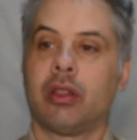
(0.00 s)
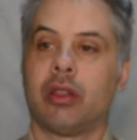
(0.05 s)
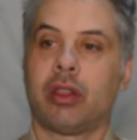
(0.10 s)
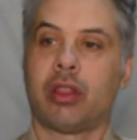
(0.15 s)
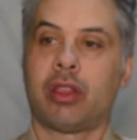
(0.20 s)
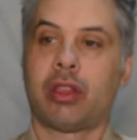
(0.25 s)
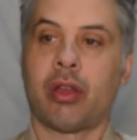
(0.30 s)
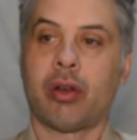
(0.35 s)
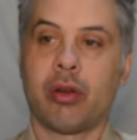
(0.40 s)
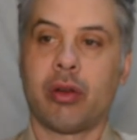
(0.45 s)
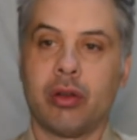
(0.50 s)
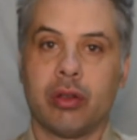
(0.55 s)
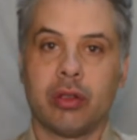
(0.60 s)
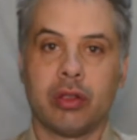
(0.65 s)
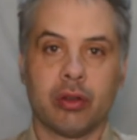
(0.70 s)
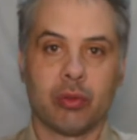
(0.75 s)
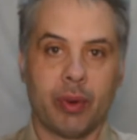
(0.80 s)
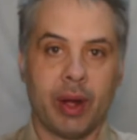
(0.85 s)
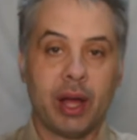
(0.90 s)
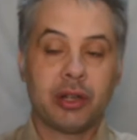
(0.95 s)
So
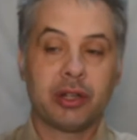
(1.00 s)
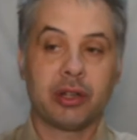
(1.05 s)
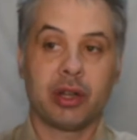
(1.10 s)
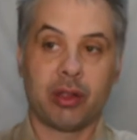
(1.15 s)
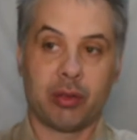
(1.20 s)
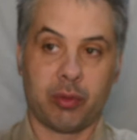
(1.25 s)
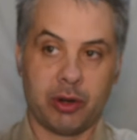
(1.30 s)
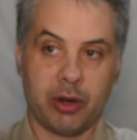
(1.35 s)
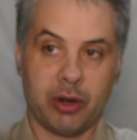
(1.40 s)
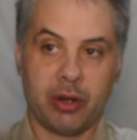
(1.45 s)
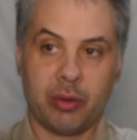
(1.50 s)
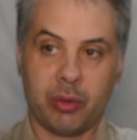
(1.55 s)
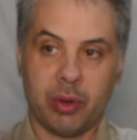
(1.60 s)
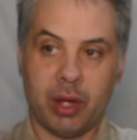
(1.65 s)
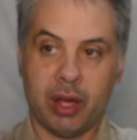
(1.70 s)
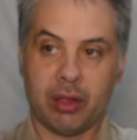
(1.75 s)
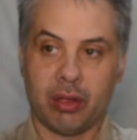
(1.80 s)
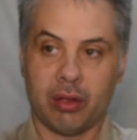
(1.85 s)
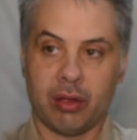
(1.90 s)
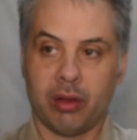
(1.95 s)
the router, as we know,
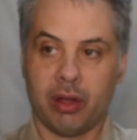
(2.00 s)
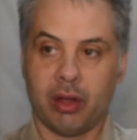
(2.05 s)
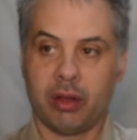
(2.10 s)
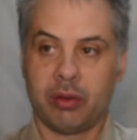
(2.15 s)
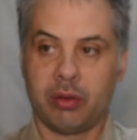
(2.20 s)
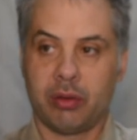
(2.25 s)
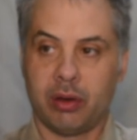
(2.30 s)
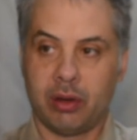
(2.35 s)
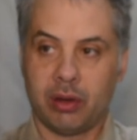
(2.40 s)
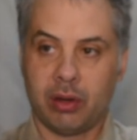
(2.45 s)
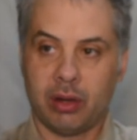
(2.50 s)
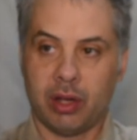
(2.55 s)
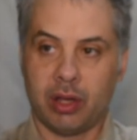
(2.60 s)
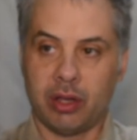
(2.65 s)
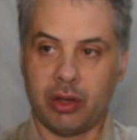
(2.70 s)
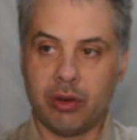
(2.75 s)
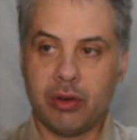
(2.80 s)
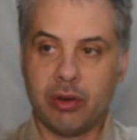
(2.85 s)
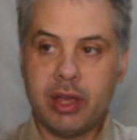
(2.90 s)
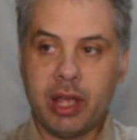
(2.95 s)
has a
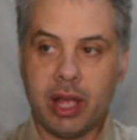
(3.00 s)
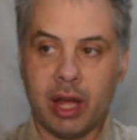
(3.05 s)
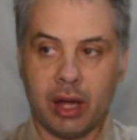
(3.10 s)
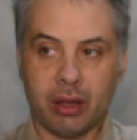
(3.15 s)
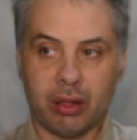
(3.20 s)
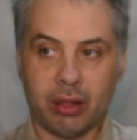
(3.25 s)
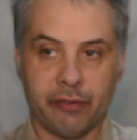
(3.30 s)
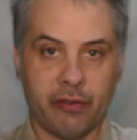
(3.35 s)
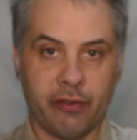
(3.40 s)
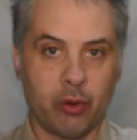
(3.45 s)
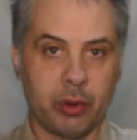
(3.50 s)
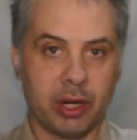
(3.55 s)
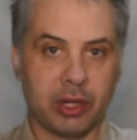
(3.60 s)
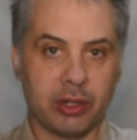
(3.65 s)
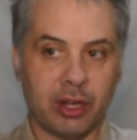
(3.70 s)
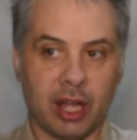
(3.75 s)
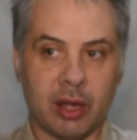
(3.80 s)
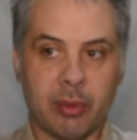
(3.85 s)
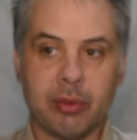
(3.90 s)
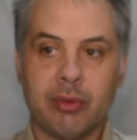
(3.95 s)
unicast forwarding
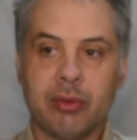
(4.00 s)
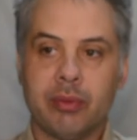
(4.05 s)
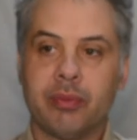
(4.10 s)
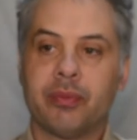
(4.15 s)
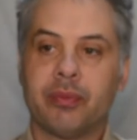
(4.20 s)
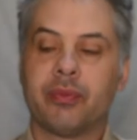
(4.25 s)
table